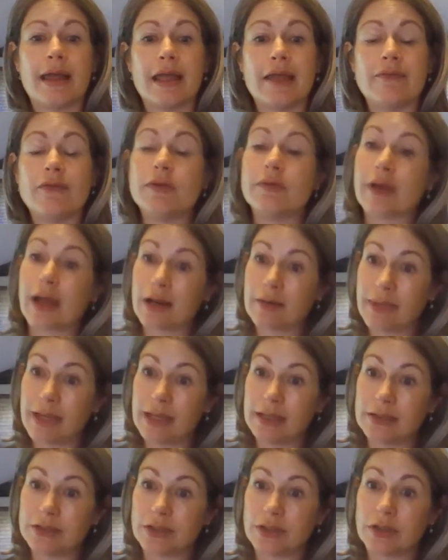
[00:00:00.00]
If you've got a
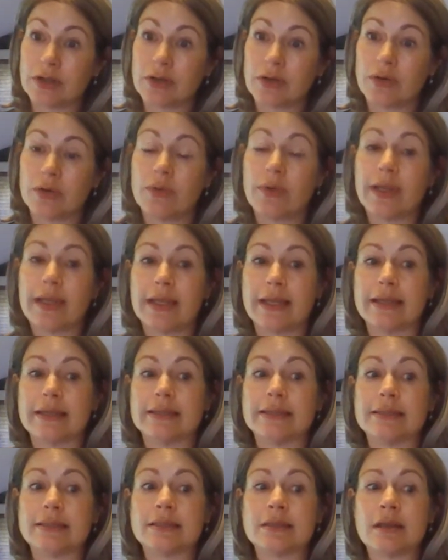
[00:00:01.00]
manager who
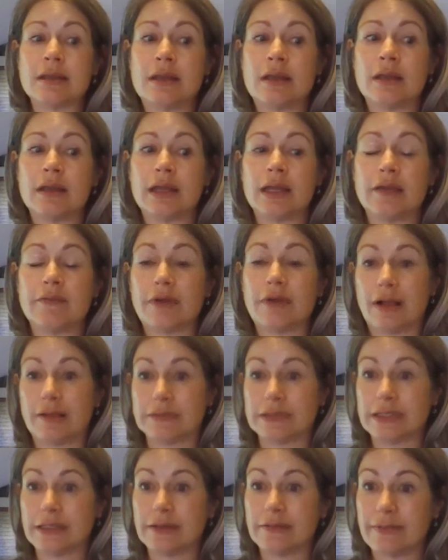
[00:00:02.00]
is
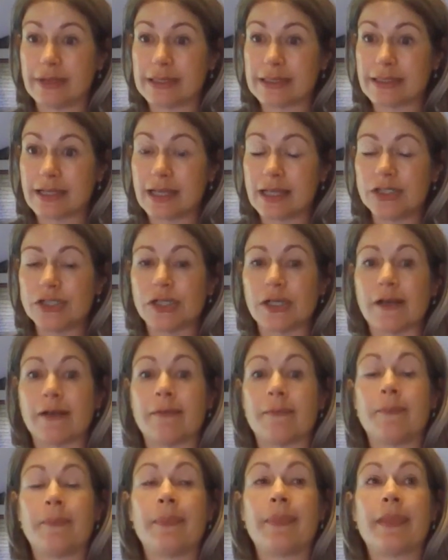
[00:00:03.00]
involved in an
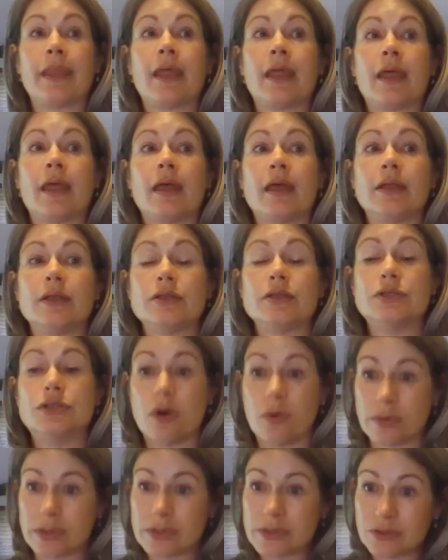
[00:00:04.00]
investigation,
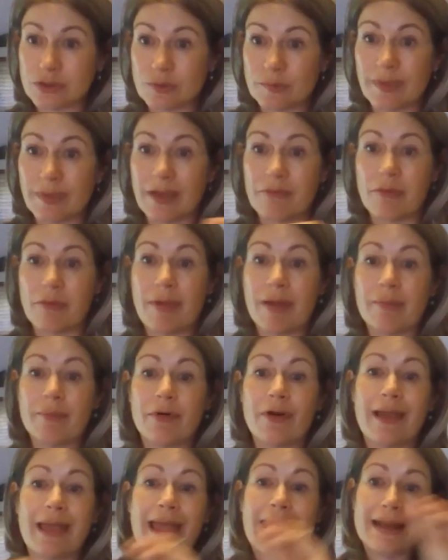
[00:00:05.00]
don't assume they
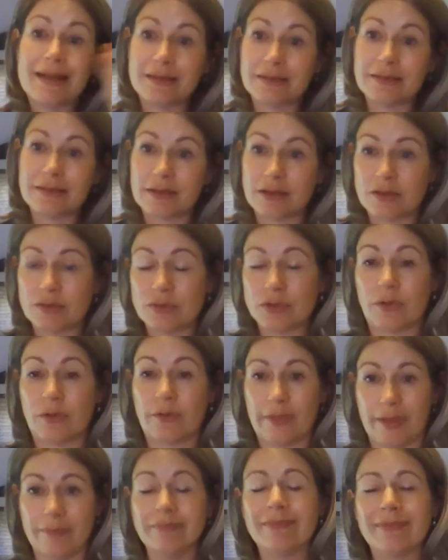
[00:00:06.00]
remember anything you told
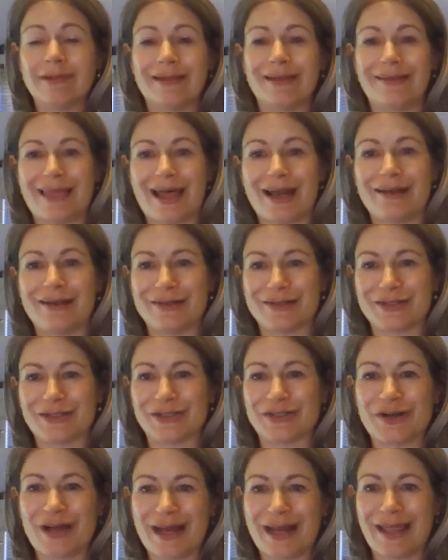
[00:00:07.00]
them in that initial
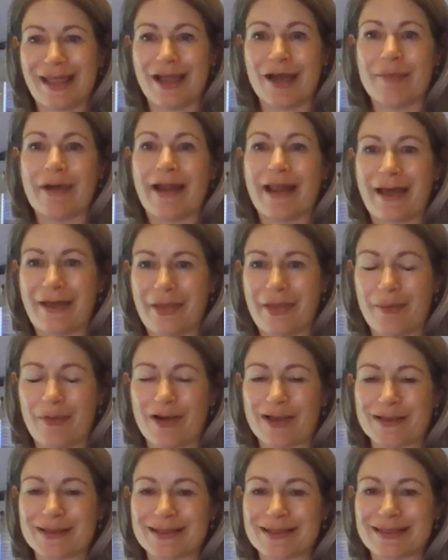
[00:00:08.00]
training about how that
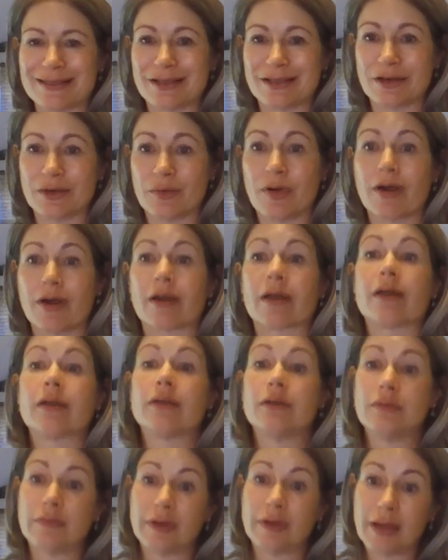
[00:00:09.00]
process is going to
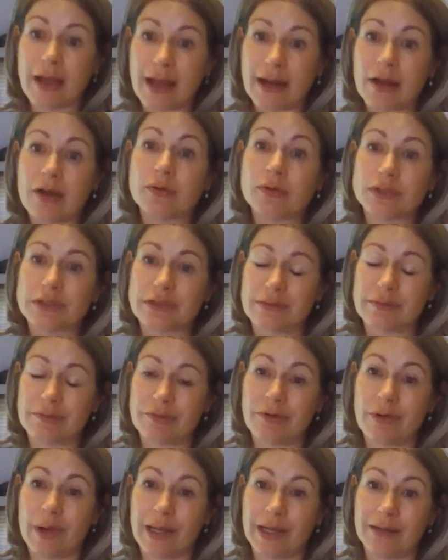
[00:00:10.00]
work. You've got to coach
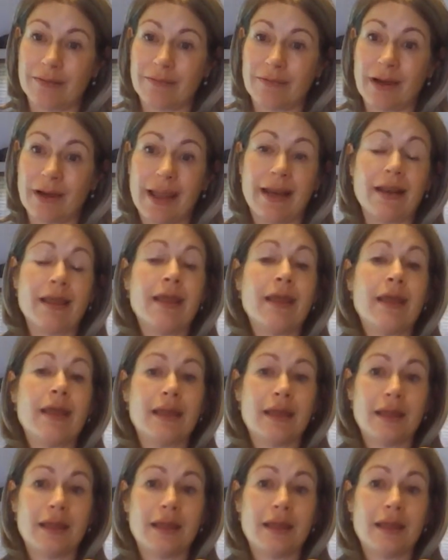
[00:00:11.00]
them through it, right?